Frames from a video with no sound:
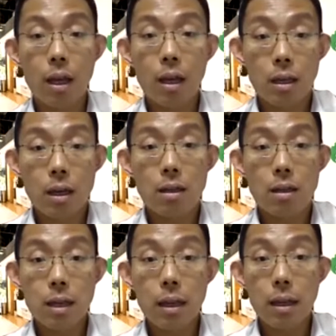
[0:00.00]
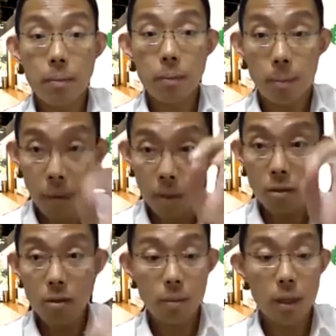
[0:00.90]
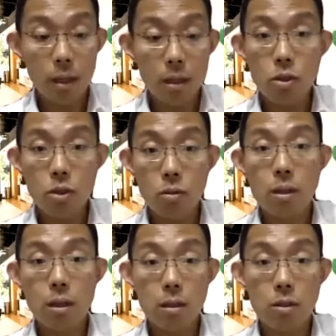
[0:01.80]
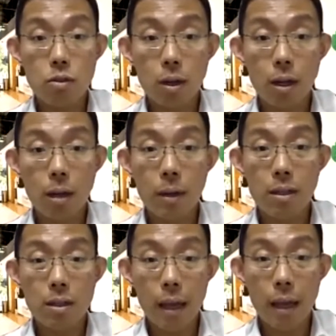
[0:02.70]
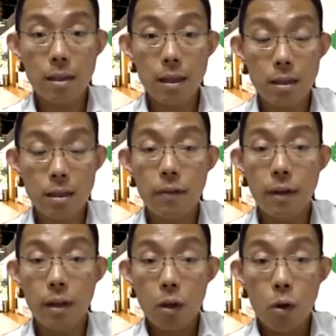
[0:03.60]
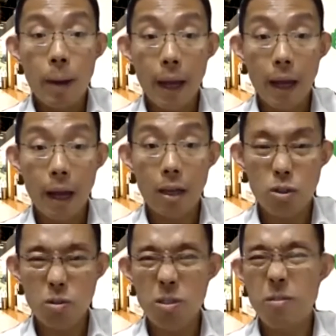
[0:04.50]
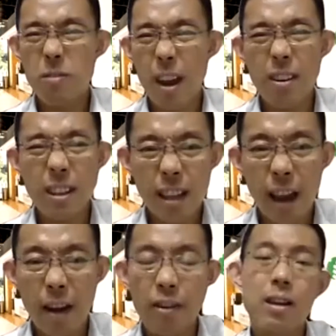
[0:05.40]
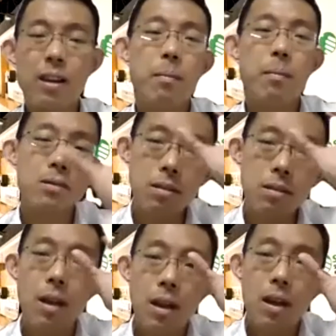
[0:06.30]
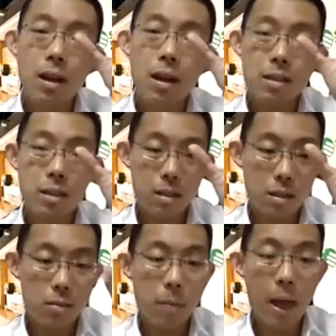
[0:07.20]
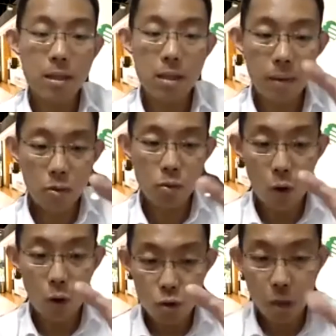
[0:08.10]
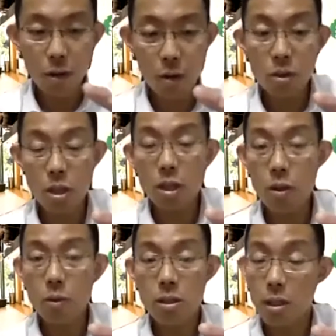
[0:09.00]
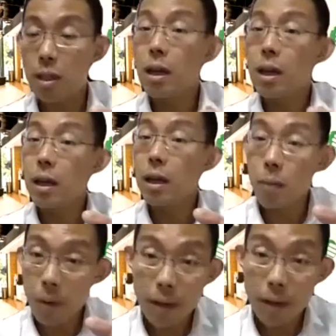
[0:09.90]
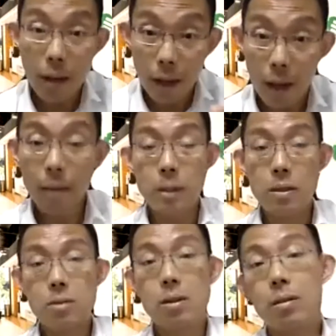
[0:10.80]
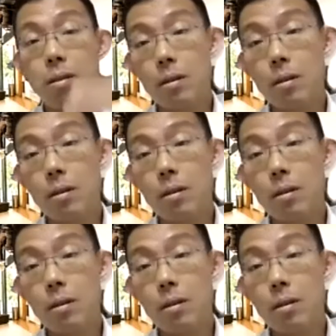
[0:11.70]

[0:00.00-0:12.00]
Yeah, the pictures on the middle does show that it's a straight line, but there's excessive low back arch. So it's very tiring and the muscle is in spasm and so contract continuously. And when that happens, they